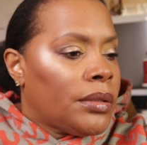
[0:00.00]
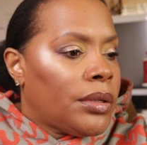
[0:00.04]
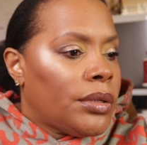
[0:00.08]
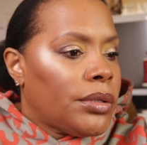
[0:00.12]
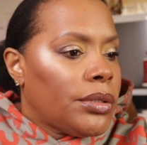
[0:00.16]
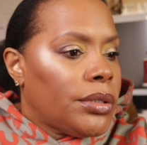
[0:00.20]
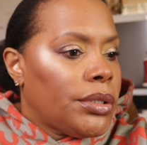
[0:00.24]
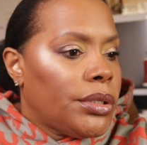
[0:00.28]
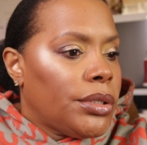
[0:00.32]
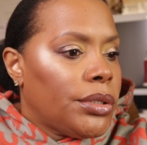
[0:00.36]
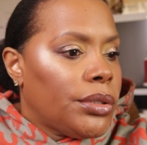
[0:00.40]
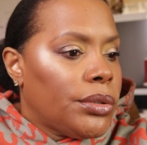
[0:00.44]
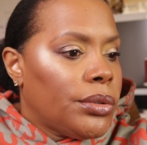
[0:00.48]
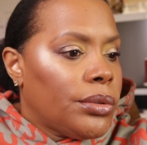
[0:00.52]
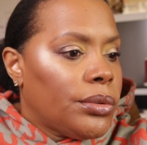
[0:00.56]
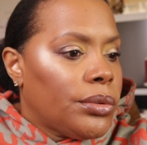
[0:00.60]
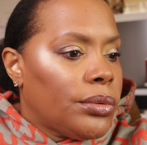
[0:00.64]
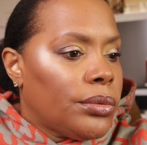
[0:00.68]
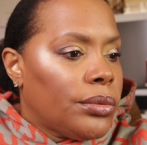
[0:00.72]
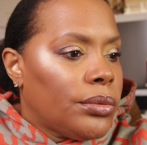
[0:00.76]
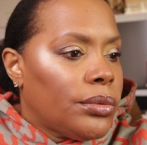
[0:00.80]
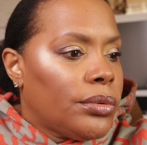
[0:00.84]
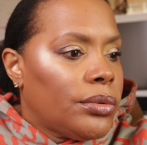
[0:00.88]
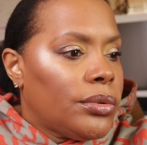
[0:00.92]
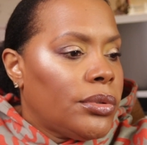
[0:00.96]

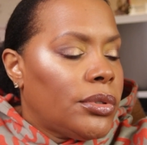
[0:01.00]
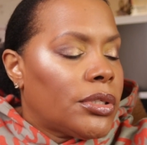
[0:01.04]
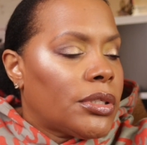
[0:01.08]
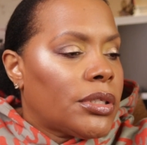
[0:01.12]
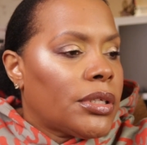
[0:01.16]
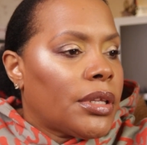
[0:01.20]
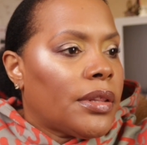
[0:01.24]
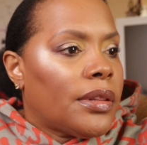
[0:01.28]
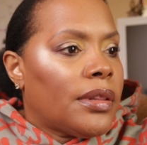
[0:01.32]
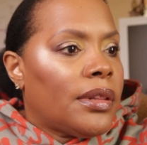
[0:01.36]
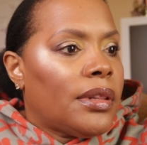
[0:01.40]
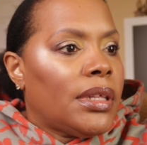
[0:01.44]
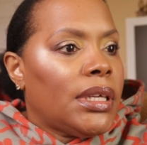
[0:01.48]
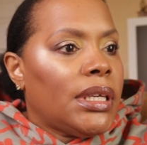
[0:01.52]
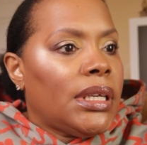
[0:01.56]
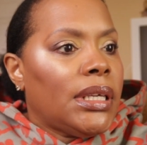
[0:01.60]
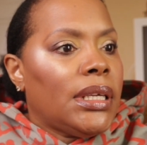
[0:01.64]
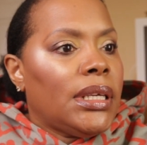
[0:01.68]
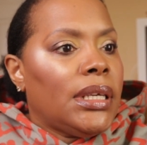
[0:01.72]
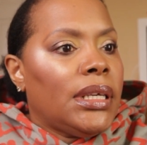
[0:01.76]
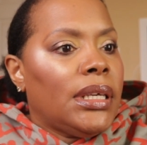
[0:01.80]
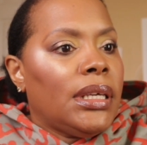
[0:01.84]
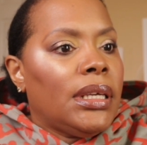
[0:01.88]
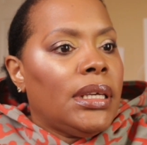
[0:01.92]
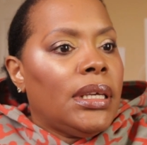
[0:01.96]
used
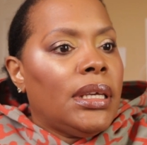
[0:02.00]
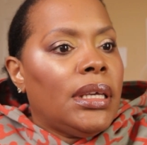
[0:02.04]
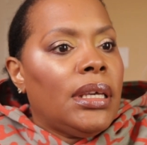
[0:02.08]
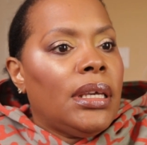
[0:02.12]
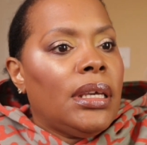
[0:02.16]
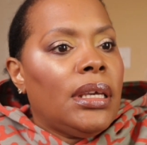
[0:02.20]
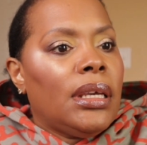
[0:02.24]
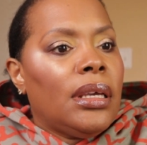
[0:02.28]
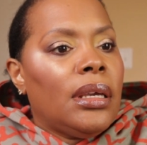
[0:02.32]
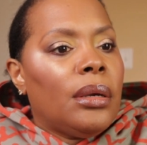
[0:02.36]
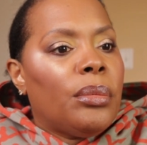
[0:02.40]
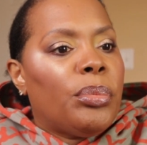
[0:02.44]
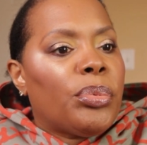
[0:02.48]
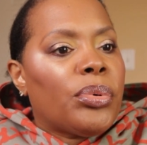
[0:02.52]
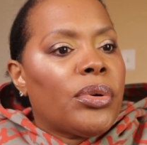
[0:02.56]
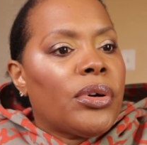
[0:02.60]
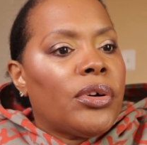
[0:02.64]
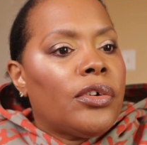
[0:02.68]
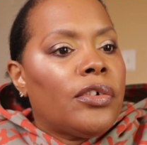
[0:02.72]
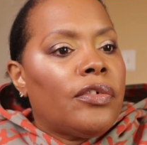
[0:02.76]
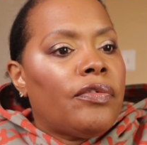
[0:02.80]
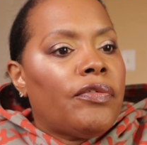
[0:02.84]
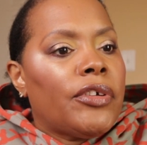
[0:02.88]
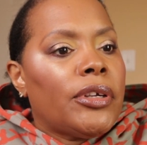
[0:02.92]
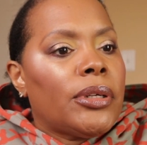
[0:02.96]
the
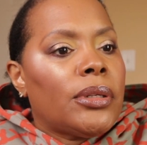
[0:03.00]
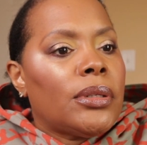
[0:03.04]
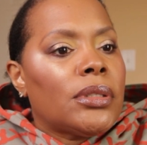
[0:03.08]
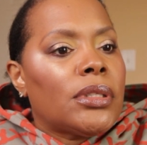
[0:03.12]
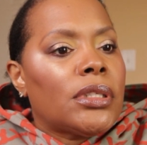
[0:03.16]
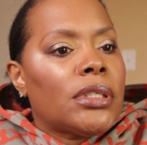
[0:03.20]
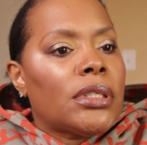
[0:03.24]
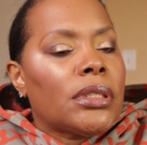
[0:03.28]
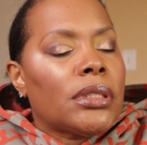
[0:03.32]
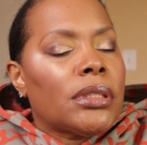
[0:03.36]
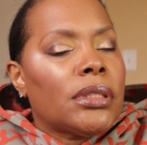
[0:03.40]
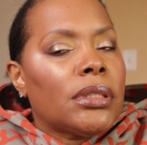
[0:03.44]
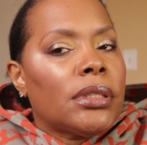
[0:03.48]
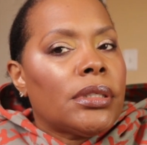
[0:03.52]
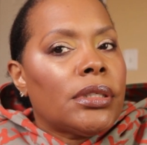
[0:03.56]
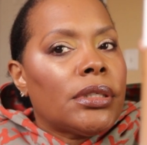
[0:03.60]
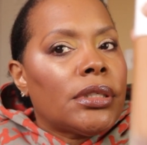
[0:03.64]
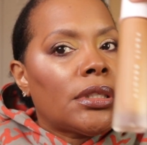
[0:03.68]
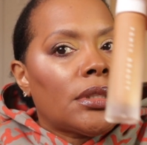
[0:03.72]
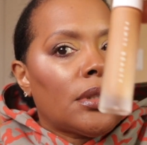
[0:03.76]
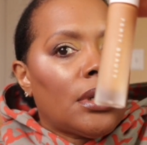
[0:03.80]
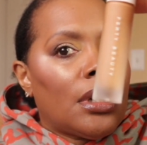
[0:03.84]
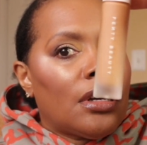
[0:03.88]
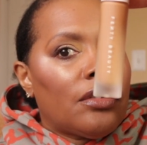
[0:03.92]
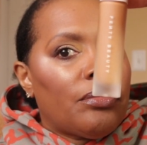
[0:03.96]
Pro Filter
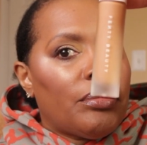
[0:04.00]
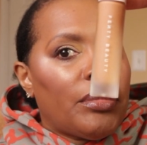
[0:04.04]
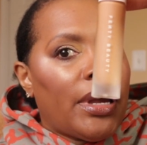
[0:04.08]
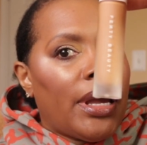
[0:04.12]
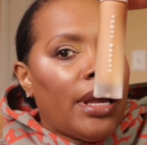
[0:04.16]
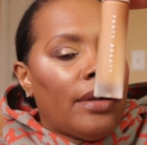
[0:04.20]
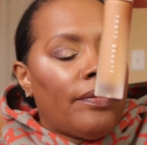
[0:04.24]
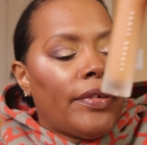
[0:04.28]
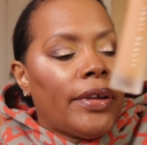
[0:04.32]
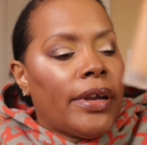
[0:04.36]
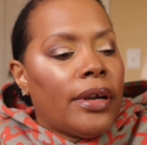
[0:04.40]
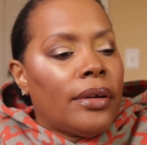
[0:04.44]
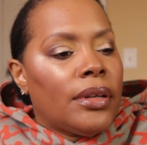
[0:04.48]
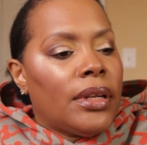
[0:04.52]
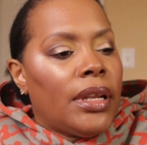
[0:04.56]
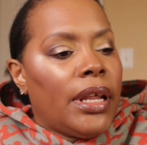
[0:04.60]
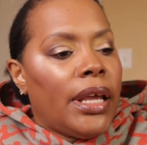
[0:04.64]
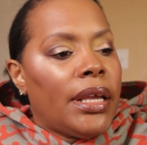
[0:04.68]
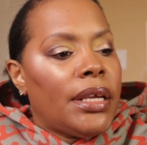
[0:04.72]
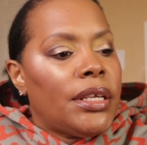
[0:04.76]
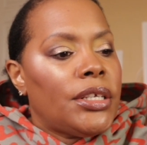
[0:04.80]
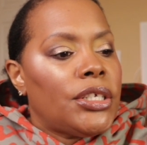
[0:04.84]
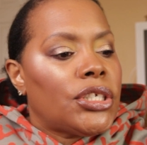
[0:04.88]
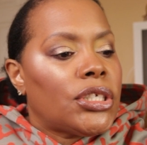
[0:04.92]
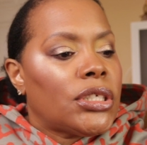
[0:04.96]
Soft Matte
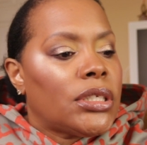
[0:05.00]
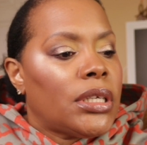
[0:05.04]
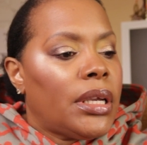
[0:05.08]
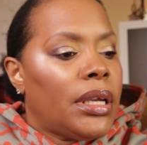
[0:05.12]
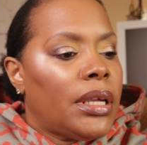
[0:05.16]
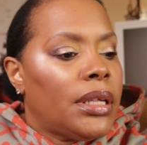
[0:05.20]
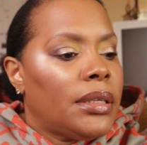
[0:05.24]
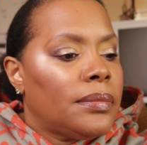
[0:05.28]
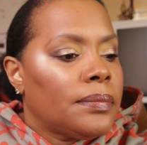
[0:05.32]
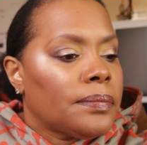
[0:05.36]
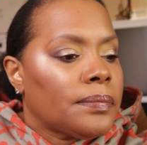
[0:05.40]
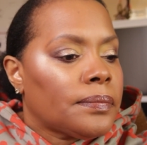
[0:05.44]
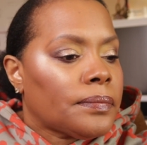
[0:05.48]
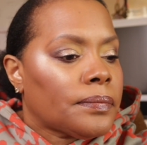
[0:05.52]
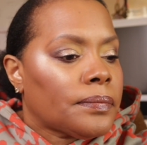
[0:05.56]
Foundation